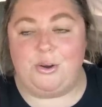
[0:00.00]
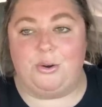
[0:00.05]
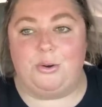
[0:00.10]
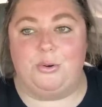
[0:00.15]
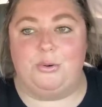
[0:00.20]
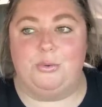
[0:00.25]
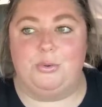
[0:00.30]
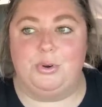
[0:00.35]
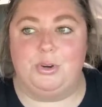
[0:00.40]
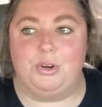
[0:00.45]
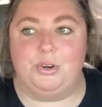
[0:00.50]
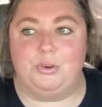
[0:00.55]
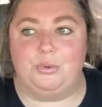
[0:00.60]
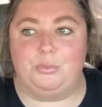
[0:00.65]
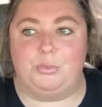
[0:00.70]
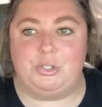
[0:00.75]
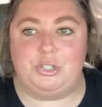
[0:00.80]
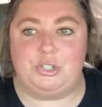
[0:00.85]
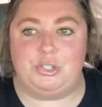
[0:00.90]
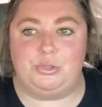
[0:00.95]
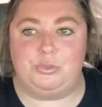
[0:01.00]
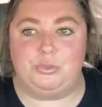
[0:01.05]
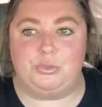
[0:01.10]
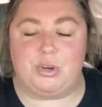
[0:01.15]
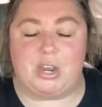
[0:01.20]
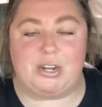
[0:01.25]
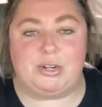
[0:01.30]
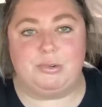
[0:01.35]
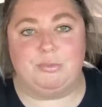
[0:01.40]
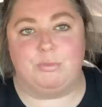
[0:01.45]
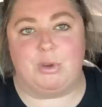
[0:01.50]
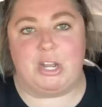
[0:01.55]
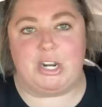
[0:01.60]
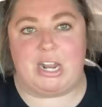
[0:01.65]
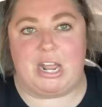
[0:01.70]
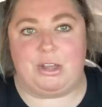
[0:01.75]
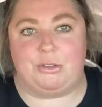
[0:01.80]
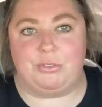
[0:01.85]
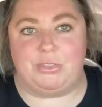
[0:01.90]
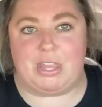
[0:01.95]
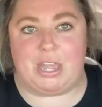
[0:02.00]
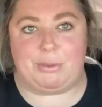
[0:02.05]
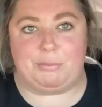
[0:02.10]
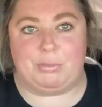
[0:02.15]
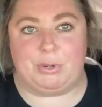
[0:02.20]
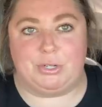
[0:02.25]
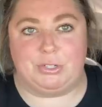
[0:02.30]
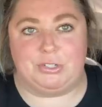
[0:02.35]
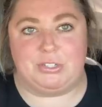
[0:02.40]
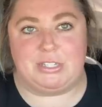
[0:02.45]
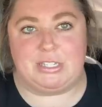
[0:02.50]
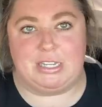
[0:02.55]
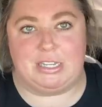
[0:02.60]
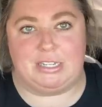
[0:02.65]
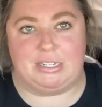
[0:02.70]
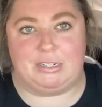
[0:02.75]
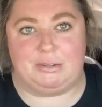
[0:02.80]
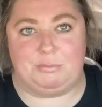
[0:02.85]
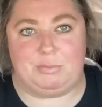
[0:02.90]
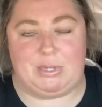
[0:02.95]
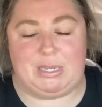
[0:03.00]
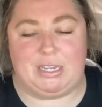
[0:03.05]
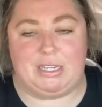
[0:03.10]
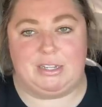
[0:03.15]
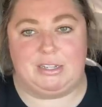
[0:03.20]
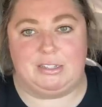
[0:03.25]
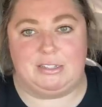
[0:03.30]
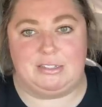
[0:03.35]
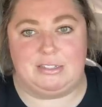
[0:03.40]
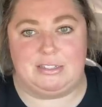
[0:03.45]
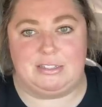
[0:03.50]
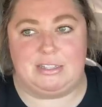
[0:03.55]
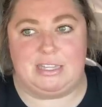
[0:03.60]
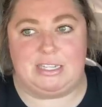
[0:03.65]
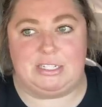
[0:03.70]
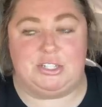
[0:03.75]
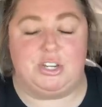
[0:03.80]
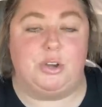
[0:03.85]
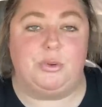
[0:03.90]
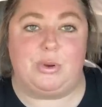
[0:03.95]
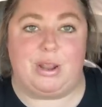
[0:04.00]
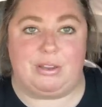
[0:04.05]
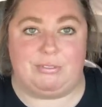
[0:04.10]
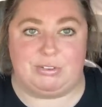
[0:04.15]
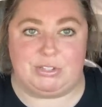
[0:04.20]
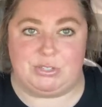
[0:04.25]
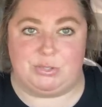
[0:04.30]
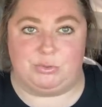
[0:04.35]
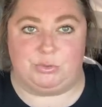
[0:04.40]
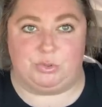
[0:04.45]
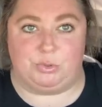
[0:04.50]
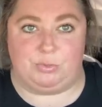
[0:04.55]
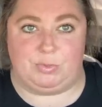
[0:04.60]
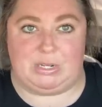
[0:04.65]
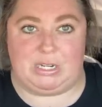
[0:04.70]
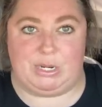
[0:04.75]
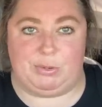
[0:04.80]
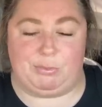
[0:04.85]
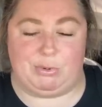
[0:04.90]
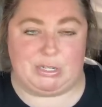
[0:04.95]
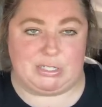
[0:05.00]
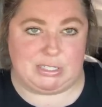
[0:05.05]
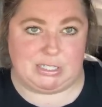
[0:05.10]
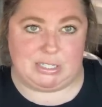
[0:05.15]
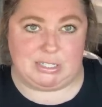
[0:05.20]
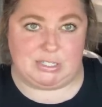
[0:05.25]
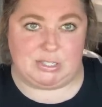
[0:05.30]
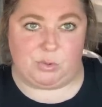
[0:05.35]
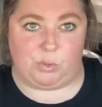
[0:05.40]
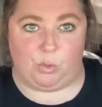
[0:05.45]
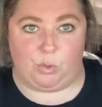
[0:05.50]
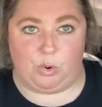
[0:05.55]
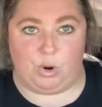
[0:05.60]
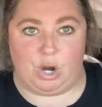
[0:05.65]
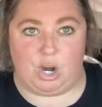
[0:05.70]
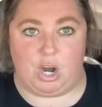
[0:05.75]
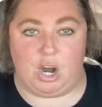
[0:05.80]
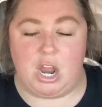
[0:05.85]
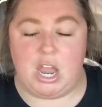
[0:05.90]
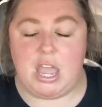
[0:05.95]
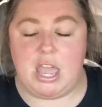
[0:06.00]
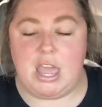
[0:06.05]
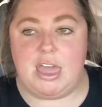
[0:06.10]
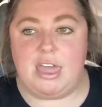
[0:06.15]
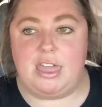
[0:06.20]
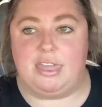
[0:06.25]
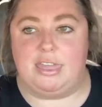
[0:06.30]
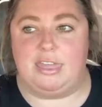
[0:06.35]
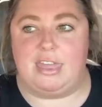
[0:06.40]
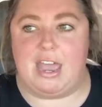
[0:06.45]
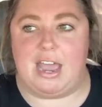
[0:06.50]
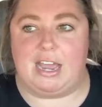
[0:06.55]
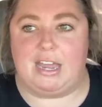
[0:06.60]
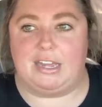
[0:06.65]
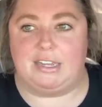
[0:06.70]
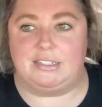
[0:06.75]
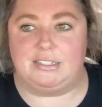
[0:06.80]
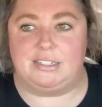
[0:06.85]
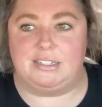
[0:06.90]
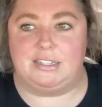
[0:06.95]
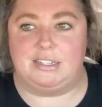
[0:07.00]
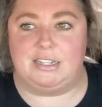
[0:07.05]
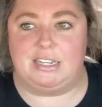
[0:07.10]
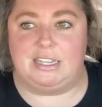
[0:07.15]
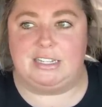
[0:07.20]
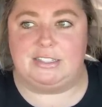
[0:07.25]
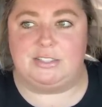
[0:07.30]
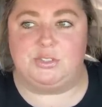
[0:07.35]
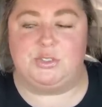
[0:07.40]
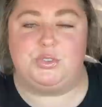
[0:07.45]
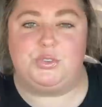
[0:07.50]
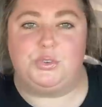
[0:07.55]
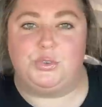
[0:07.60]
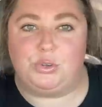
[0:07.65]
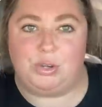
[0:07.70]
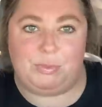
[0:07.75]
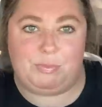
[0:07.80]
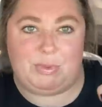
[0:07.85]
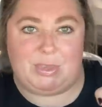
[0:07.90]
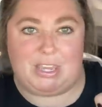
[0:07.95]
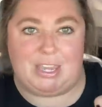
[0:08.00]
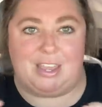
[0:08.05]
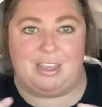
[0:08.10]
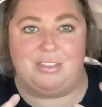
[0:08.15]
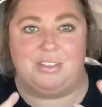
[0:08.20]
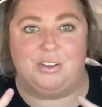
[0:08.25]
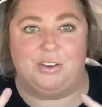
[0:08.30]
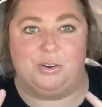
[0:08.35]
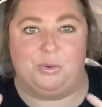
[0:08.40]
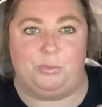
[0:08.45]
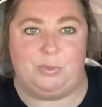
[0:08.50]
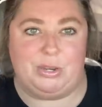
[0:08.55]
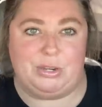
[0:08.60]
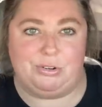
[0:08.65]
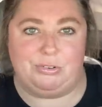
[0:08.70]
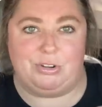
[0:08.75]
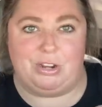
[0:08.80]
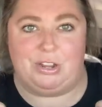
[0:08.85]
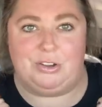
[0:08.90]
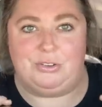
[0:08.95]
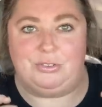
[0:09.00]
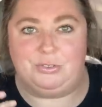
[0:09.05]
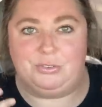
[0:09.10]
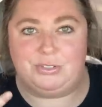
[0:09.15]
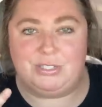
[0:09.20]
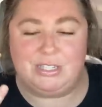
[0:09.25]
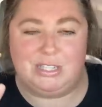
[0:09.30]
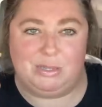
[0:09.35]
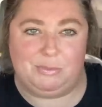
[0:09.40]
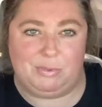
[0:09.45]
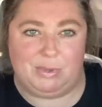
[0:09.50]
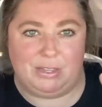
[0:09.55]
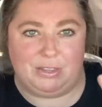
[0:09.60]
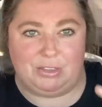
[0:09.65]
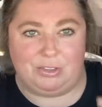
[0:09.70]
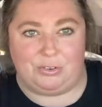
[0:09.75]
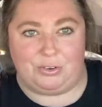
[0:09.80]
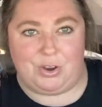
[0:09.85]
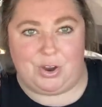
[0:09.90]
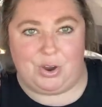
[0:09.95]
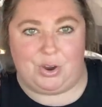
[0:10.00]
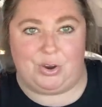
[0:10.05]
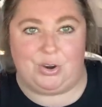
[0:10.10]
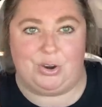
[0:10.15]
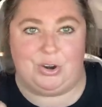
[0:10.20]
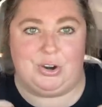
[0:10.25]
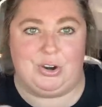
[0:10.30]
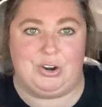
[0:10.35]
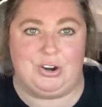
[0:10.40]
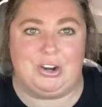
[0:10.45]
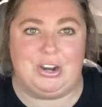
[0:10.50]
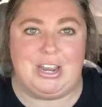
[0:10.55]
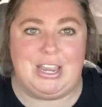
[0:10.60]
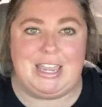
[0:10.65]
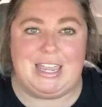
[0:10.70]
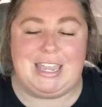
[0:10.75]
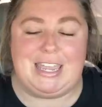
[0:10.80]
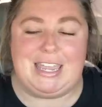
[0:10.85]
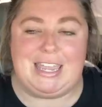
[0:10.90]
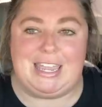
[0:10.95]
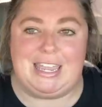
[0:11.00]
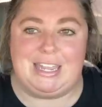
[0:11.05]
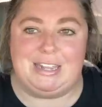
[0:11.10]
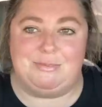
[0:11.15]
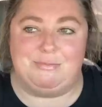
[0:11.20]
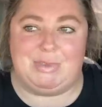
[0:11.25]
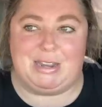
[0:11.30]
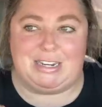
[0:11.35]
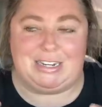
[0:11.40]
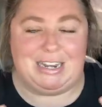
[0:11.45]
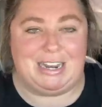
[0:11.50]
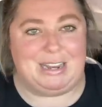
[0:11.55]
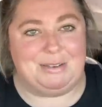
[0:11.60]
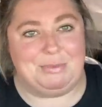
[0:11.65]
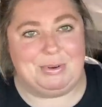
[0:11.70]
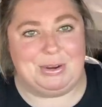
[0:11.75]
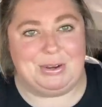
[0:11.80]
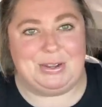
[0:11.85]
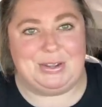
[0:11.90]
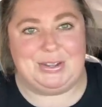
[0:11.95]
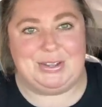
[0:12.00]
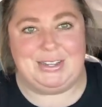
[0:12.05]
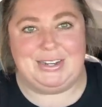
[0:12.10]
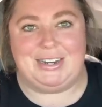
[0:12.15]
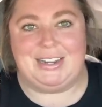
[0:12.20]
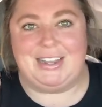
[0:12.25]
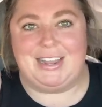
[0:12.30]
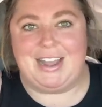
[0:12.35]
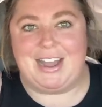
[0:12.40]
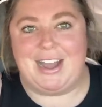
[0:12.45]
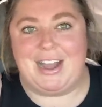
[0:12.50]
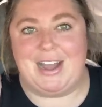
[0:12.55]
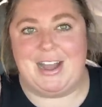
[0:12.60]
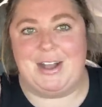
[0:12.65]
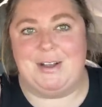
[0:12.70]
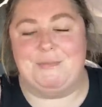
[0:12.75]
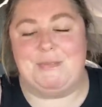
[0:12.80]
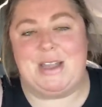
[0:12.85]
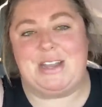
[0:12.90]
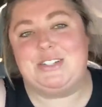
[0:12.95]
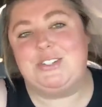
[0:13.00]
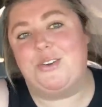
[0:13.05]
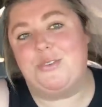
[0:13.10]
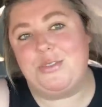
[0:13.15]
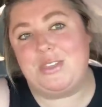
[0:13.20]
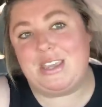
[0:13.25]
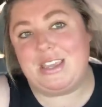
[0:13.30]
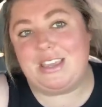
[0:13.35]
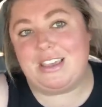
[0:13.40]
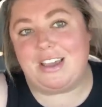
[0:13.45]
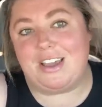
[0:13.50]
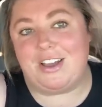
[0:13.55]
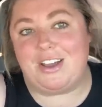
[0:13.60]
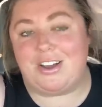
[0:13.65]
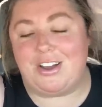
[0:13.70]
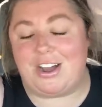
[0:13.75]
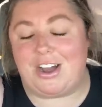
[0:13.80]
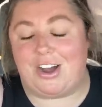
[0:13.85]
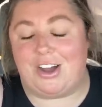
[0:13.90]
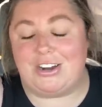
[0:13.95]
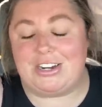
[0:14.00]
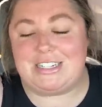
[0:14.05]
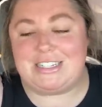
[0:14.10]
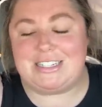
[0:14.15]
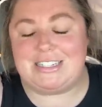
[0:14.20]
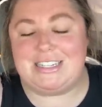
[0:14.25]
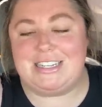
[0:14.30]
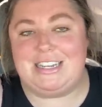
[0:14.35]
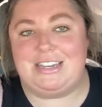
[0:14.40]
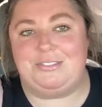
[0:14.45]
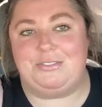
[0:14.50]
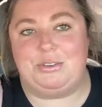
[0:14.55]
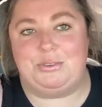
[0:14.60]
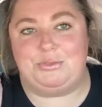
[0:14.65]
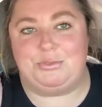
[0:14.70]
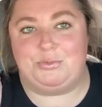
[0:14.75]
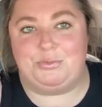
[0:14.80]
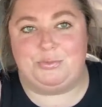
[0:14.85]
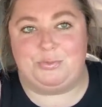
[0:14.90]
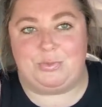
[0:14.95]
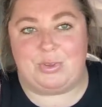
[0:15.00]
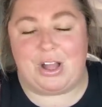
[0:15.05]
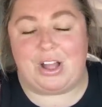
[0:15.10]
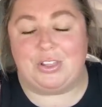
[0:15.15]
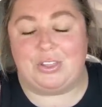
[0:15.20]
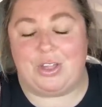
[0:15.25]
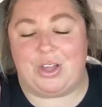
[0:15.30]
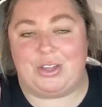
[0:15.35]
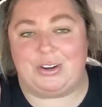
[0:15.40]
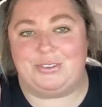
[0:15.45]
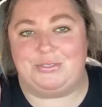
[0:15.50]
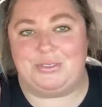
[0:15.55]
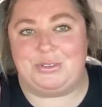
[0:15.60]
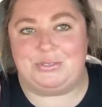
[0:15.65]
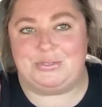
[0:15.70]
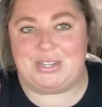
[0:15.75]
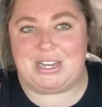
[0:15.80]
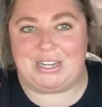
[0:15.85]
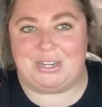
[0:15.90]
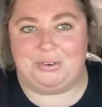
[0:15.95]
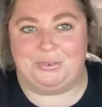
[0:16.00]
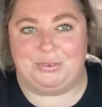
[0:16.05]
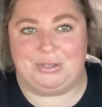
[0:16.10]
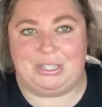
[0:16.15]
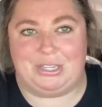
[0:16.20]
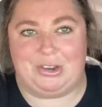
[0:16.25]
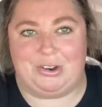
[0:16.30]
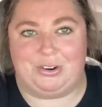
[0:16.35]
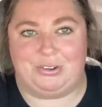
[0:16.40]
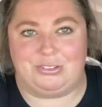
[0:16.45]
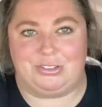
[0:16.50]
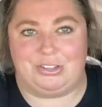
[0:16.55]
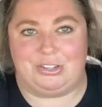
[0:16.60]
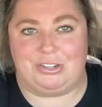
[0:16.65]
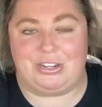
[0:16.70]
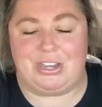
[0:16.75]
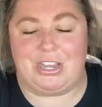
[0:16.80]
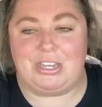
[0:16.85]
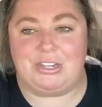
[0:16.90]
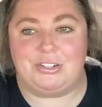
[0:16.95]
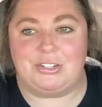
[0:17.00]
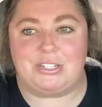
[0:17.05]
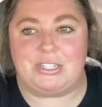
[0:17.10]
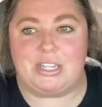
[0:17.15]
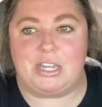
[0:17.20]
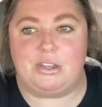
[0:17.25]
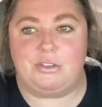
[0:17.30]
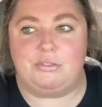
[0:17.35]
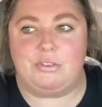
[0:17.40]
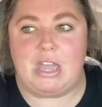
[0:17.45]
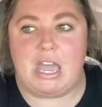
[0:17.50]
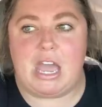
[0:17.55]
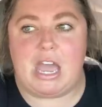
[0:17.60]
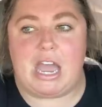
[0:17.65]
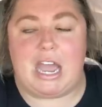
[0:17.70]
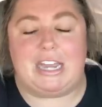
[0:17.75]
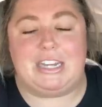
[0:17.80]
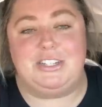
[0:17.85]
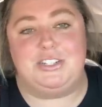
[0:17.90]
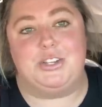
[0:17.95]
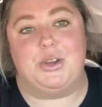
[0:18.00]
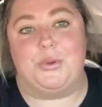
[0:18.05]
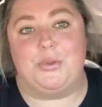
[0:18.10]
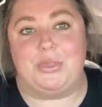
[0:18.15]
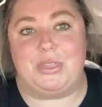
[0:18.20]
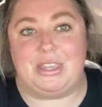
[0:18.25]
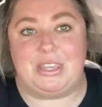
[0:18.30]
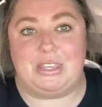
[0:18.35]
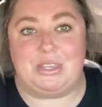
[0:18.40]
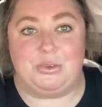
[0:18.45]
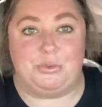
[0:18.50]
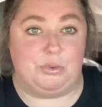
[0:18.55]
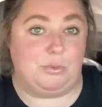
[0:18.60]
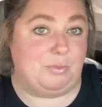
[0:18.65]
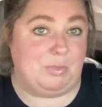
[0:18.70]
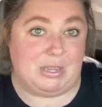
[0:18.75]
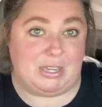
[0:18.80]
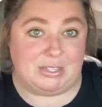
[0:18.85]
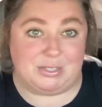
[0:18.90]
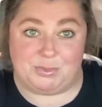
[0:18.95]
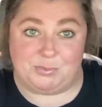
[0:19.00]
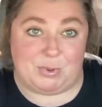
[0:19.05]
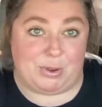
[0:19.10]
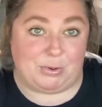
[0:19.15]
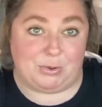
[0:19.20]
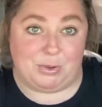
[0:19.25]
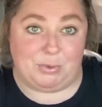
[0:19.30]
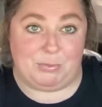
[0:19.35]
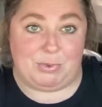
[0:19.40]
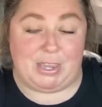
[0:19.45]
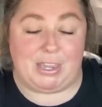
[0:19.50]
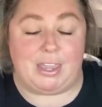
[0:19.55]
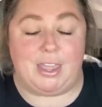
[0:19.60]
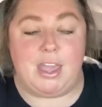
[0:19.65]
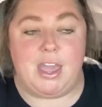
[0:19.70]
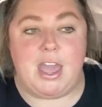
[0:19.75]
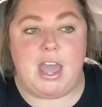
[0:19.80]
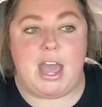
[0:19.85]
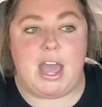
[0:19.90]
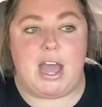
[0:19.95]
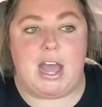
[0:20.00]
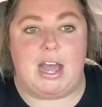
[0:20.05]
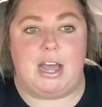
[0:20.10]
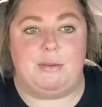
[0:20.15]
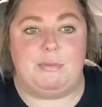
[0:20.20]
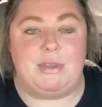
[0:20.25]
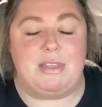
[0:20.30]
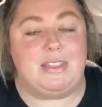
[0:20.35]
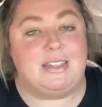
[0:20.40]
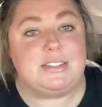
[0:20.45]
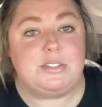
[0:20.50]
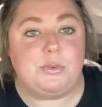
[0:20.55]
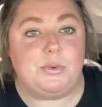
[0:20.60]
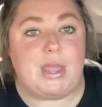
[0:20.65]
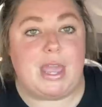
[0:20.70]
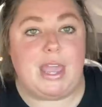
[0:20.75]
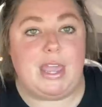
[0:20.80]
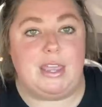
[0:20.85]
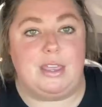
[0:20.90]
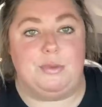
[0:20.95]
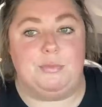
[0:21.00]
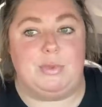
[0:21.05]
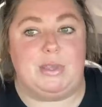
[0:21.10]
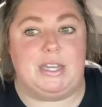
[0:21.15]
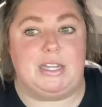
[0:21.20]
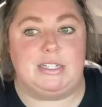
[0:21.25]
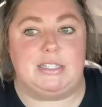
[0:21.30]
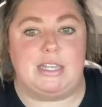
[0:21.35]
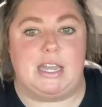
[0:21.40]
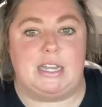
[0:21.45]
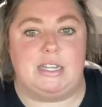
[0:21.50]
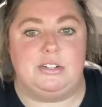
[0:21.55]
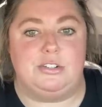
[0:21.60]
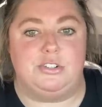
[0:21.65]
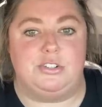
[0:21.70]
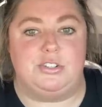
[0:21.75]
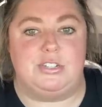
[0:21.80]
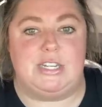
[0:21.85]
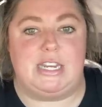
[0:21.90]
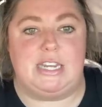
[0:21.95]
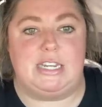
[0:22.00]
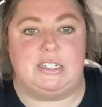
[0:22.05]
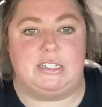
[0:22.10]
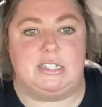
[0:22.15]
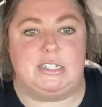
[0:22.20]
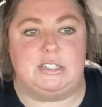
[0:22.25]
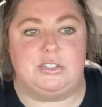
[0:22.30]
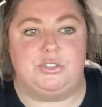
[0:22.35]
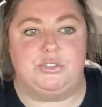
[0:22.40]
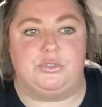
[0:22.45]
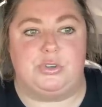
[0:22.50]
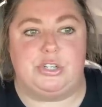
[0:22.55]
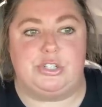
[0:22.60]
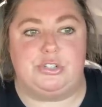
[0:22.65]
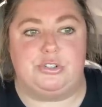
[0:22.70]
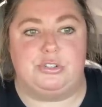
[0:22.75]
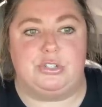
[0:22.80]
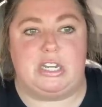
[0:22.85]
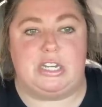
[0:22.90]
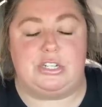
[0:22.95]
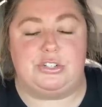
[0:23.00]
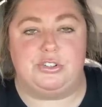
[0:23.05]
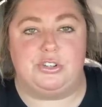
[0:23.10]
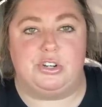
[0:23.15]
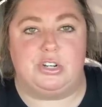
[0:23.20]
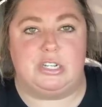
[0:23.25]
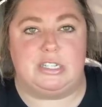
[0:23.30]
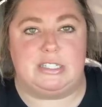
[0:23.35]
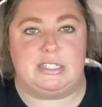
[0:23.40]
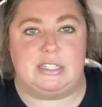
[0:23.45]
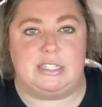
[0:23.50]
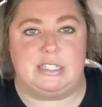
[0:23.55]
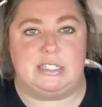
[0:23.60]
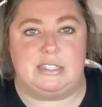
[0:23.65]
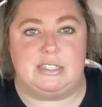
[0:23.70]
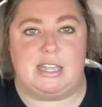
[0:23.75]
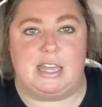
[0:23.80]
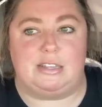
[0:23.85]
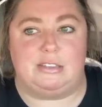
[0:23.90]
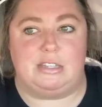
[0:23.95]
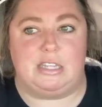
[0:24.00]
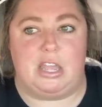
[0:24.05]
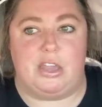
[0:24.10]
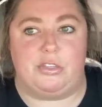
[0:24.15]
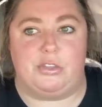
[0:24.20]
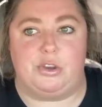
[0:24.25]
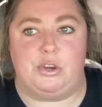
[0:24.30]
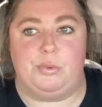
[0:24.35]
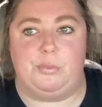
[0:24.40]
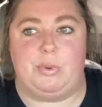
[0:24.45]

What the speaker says: Or would you try to run out that person because they don't have a social media presence, or that it's creepy and they're a weirdo sleeping in their car in my neighborhood? I don't think, honestly, if you, a lot of you take a really hard look at yourself, I don't think you would be as welcoming. And that's okay, because I understand it's stranger danger, it's this, that, and the other.